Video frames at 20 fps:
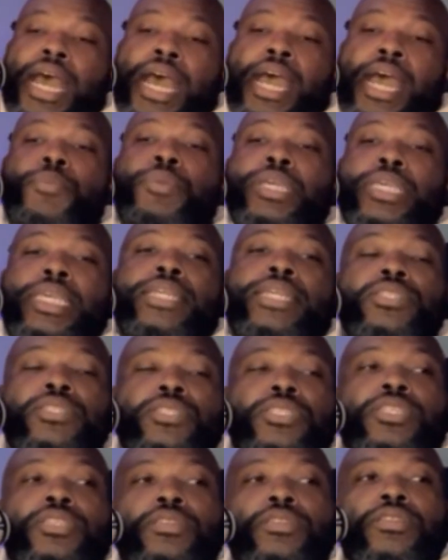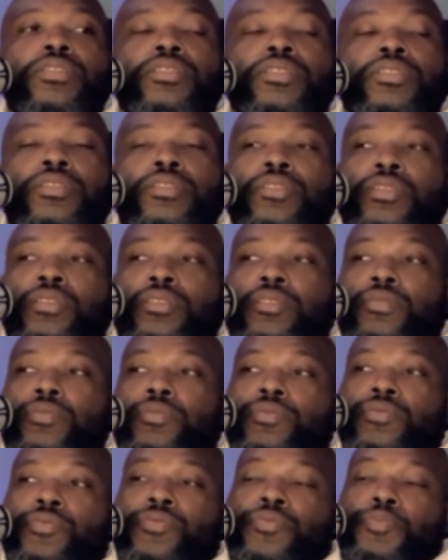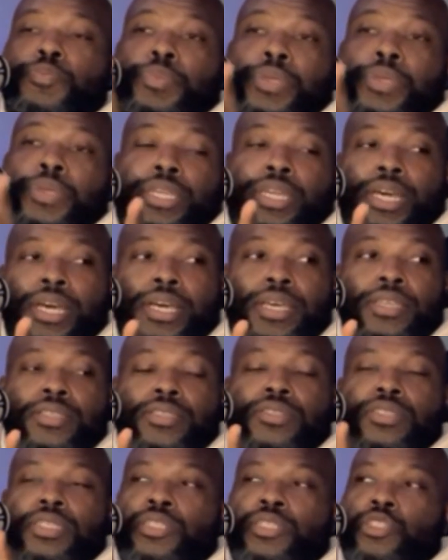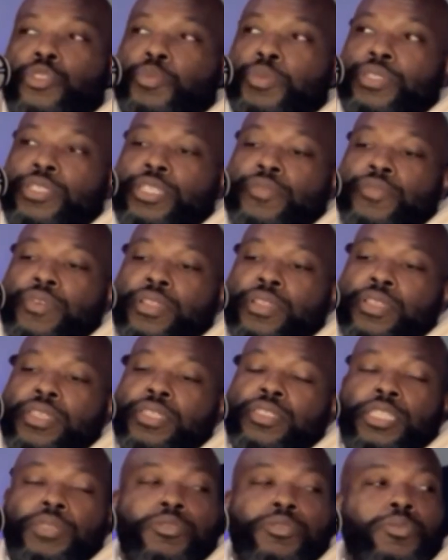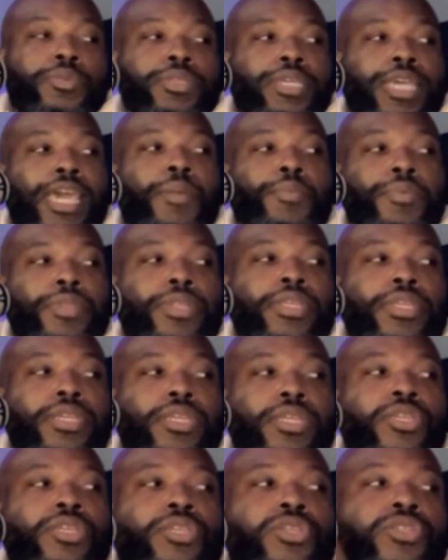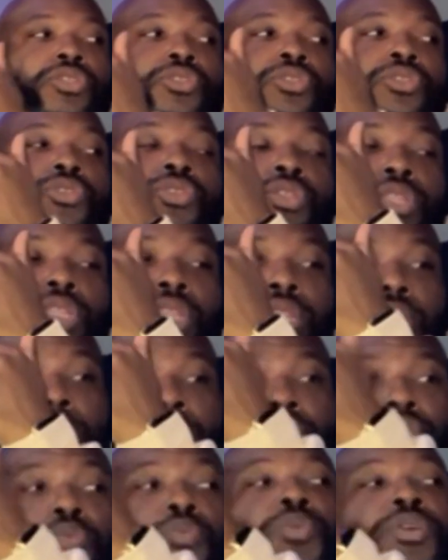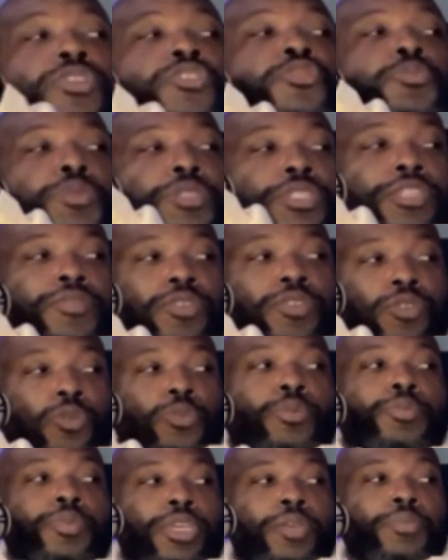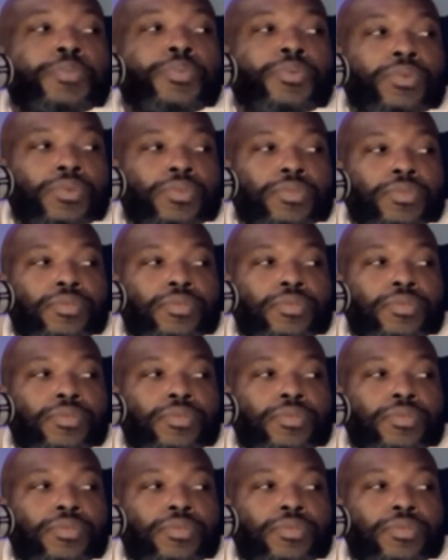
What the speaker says: I'm against it because it specifically seems to be happening to this one specific group of people,